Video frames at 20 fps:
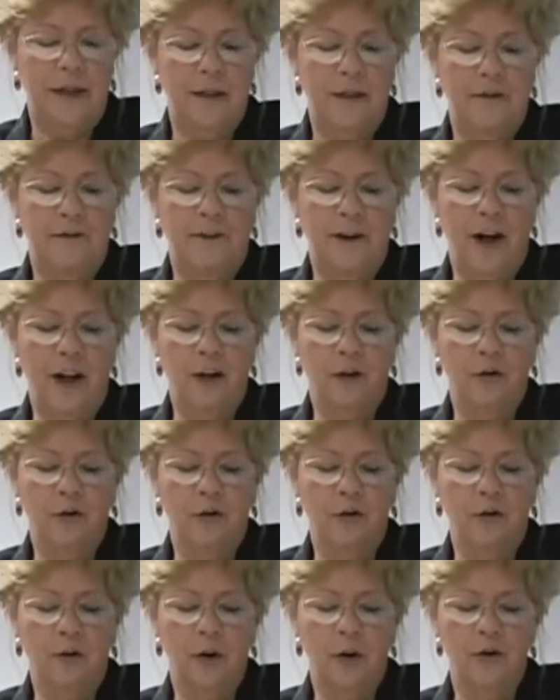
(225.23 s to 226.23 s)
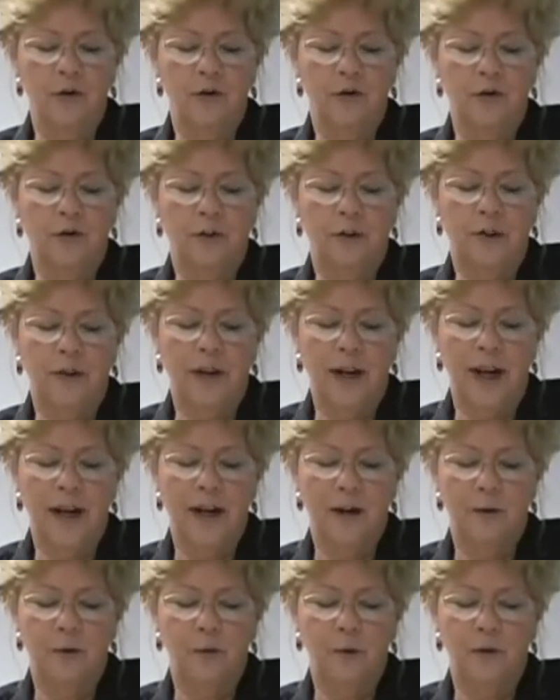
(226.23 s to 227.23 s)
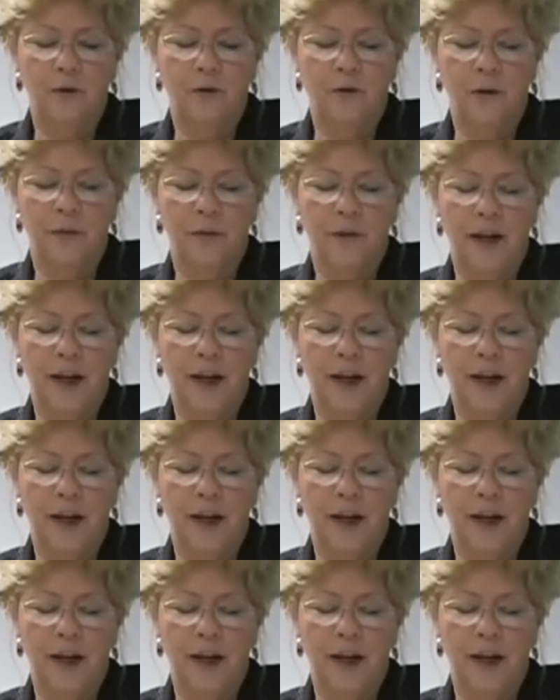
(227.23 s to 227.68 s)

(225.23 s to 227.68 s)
The follicle grows downward from